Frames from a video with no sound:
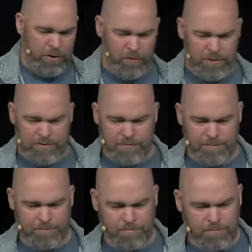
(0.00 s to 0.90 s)
know this.
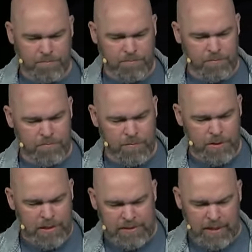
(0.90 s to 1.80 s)

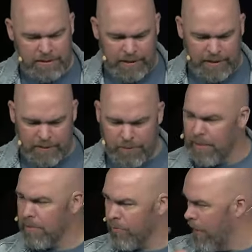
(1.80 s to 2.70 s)
He's not thinking
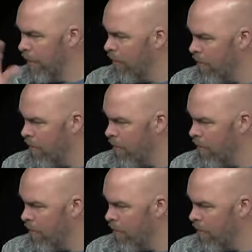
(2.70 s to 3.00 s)
about created